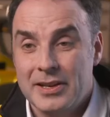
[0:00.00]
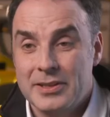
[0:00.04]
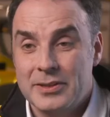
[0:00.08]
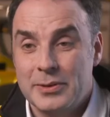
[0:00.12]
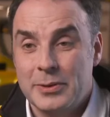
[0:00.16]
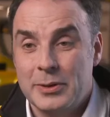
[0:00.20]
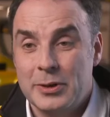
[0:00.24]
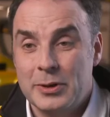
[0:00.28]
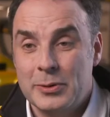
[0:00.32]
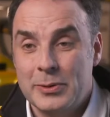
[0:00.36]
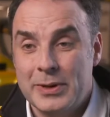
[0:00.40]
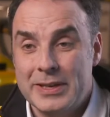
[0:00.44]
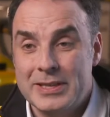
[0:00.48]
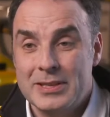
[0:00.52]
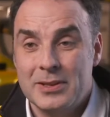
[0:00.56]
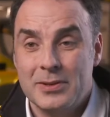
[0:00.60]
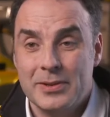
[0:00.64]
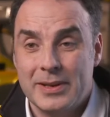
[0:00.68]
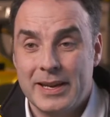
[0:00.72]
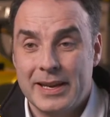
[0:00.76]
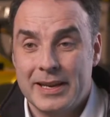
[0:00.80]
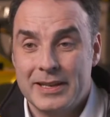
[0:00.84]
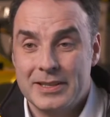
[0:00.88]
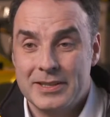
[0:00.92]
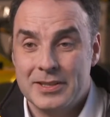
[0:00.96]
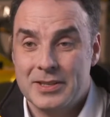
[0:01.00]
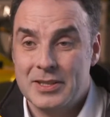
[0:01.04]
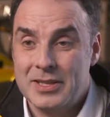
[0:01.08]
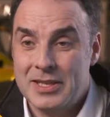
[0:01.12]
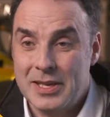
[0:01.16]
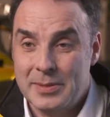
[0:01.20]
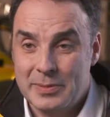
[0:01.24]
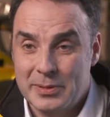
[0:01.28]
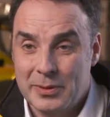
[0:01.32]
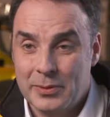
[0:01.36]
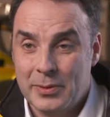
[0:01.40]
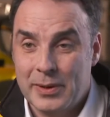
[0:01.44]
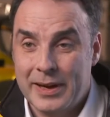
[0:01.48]
So we're always looking to
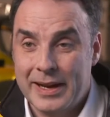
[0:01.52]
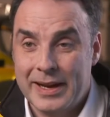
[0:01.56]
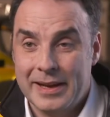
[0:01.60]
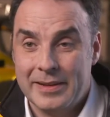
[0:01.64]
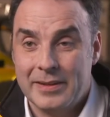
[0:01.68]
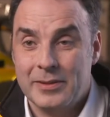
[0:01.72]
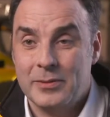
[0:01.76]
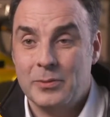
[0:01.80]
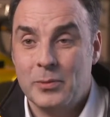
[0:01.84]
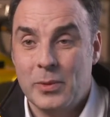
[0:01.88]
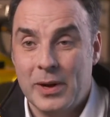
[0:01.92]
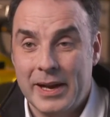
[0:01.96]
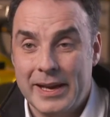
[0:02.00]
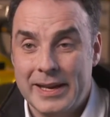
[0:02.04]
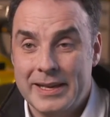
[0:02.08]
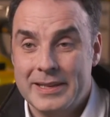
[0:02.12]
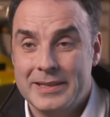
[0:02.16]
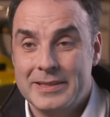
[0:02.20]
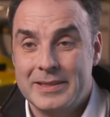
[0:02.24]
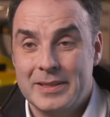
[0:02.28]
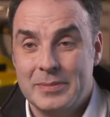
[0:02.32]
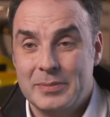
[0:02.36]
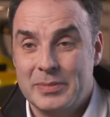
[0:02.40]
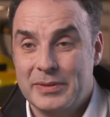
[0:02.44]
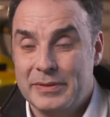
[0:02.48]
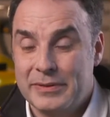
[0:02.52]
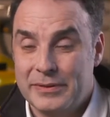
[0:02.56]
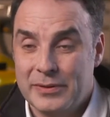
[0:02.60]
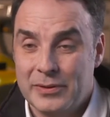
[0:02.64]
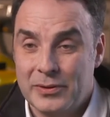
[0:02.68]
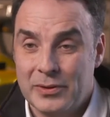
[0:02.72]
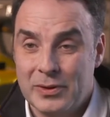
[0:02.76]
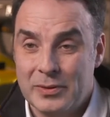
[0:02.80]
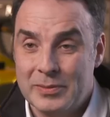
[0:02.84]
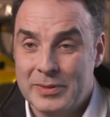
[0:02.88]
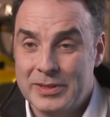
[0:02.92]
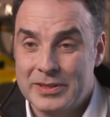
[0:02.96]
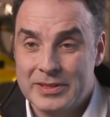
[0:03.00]
chip away at the weight, the
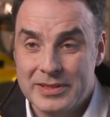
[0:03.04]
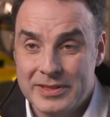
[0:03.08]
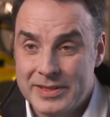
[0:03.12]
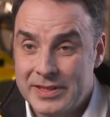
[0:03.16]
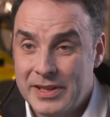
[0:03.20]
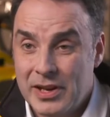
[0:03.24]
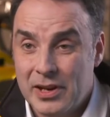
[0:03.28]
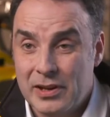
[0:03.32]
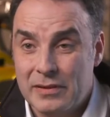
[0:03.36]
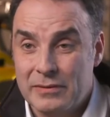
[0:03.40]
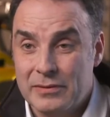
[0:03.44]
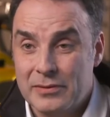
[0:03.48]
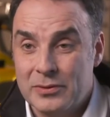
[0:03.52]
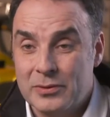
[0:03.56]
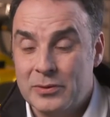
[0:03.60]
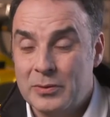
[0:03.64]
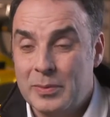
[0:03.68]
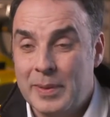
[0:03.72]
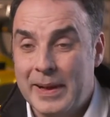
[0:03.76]
performance, the overall